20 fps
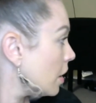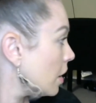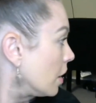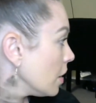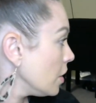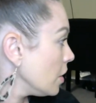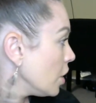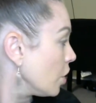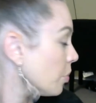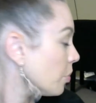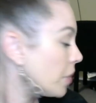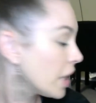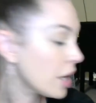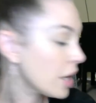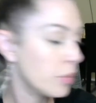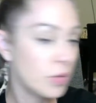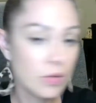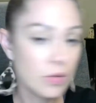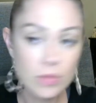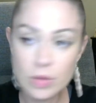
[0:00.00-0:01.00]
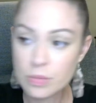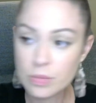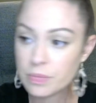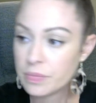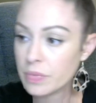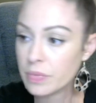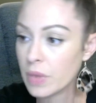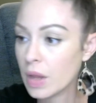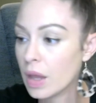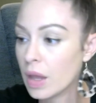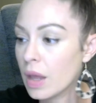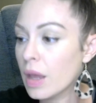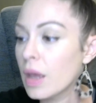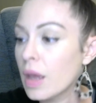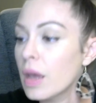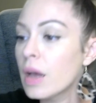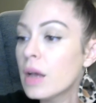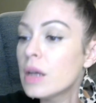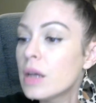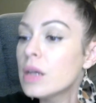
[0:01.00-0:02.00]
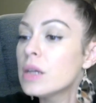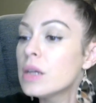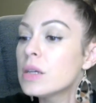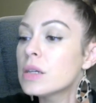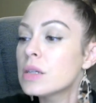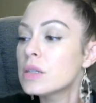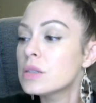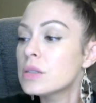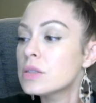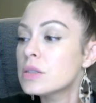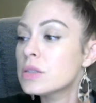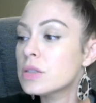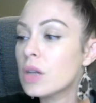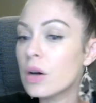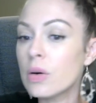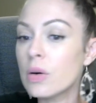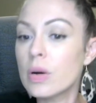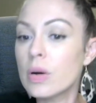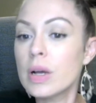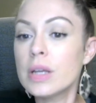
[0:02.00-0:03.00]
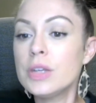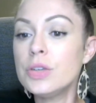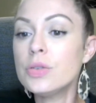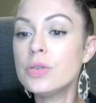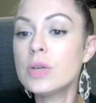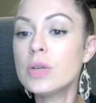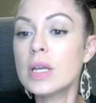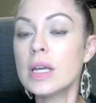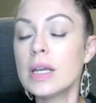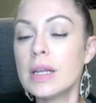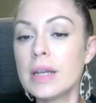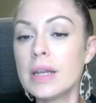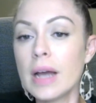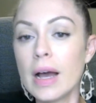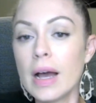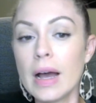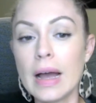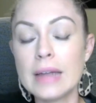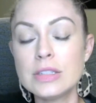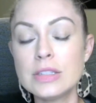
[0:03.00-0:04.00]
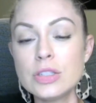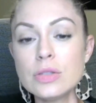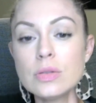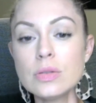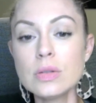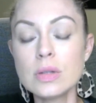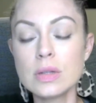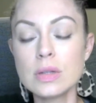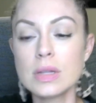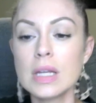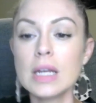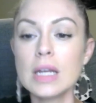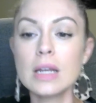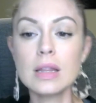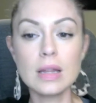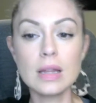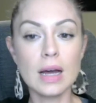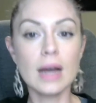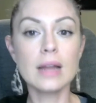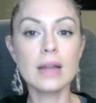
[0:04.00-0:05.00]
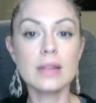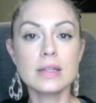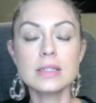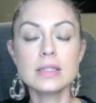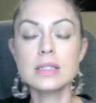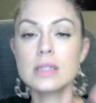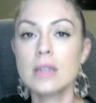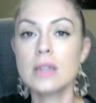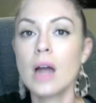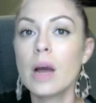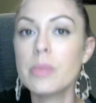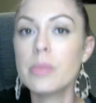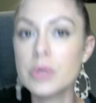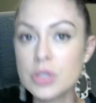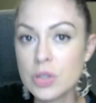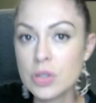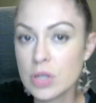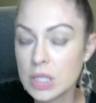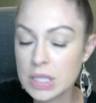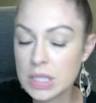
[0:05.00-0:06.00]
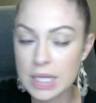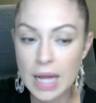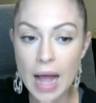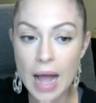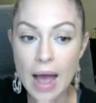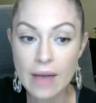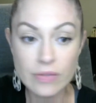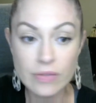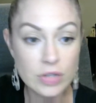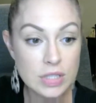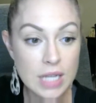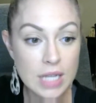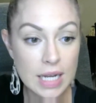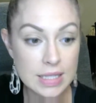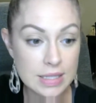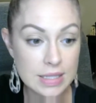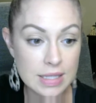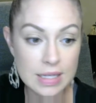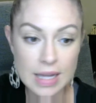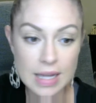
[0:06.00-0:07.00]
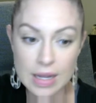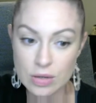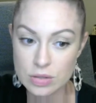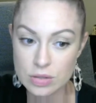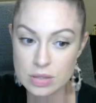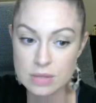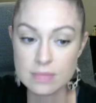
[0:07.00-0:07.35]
No, pick up your room. So you can, I do think that this is an opportunity to advertise the nails.